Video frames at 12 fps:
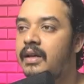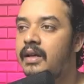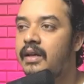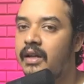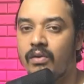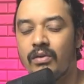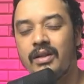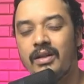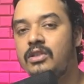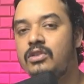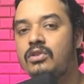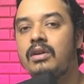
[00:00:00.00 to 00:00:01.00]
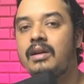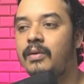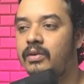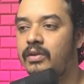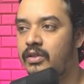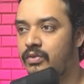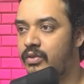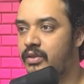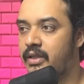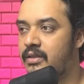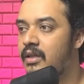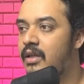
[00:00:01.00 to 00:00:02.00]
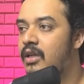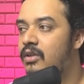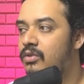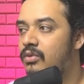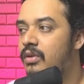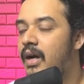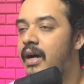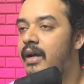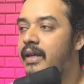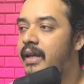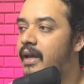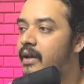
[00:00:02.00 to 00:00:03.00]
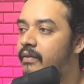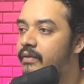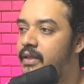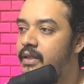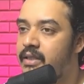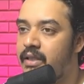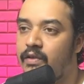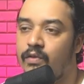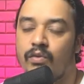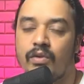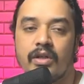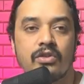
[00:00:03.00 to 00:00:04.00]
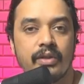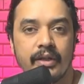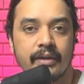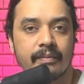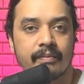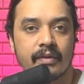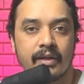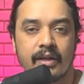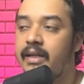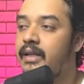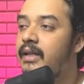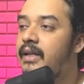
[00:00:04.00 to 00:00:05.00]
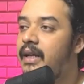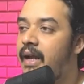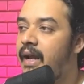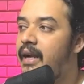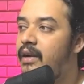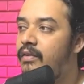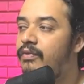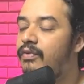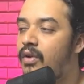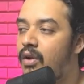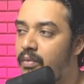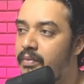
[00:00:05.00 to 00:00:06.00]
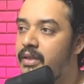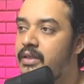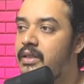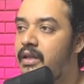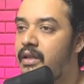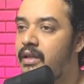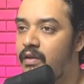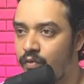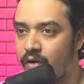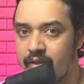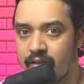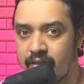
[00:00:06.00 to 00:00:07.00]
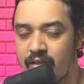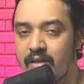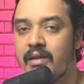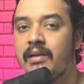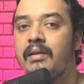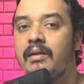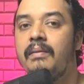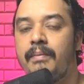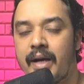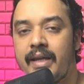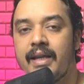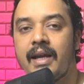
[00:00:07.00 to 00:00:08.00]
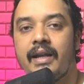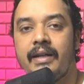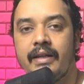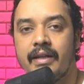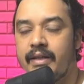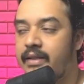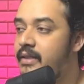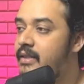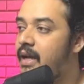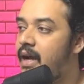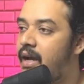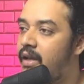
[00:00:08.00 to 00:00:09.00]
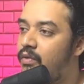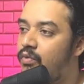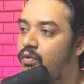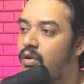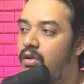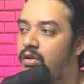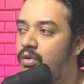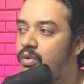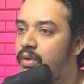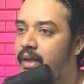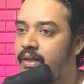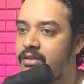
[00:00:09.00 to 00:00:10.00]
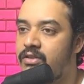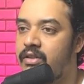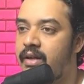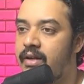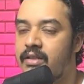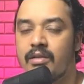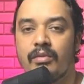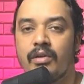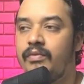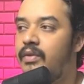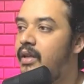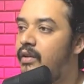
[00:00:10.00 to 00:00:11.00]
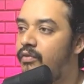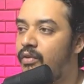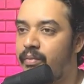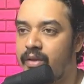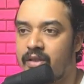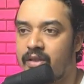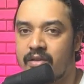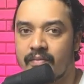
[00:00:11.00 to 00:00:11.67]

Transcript: Now let's talk about the use case. So I have this invoice today, right? And from this invoice, my idea is I want to extract some of the information,